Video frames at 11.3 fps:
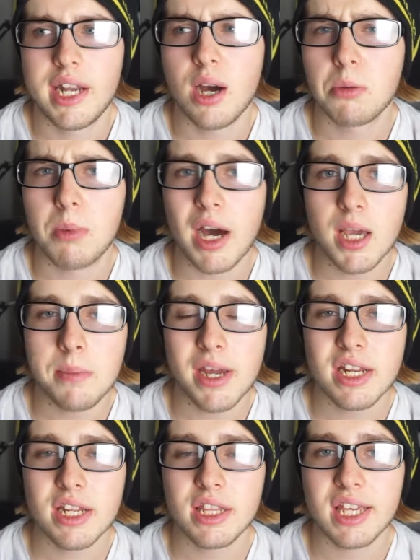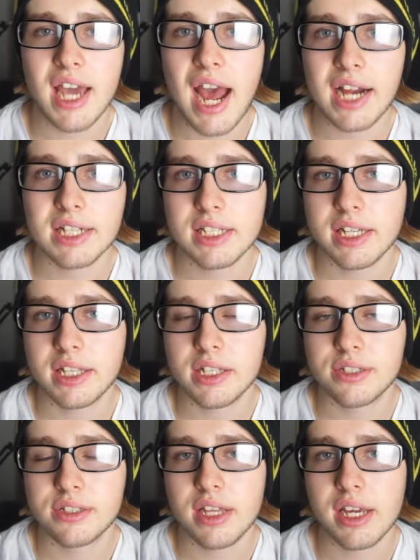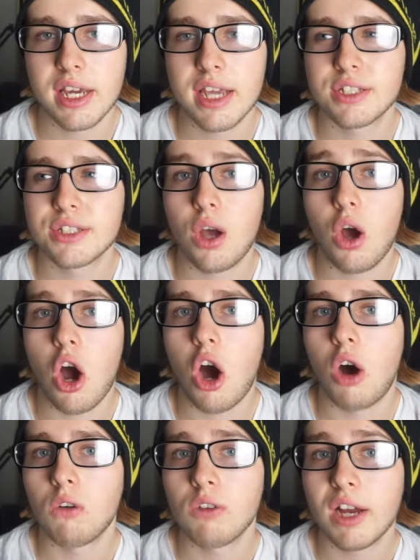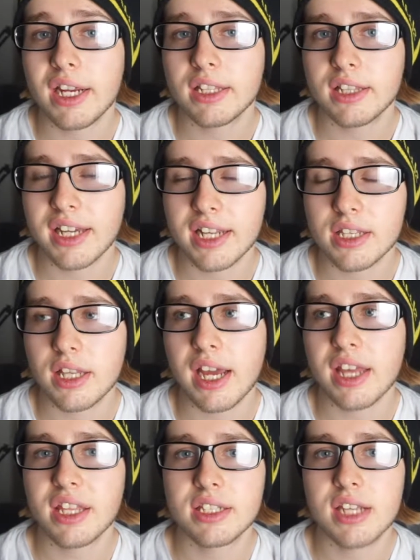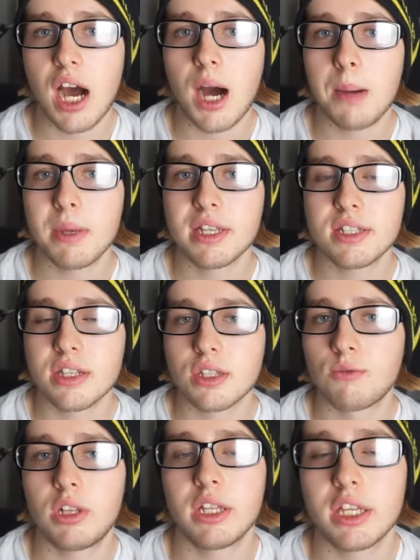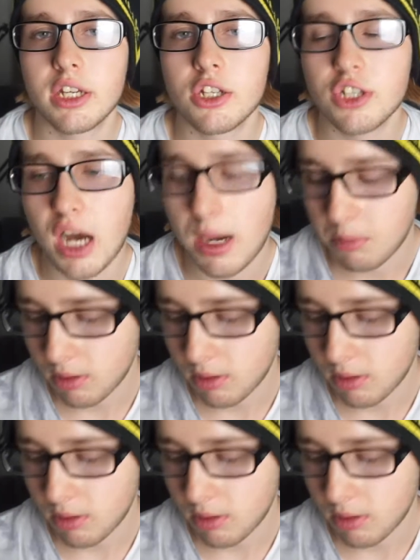Now, in my opinion, the acting in this thing is alright. I think Thomas does a really good job,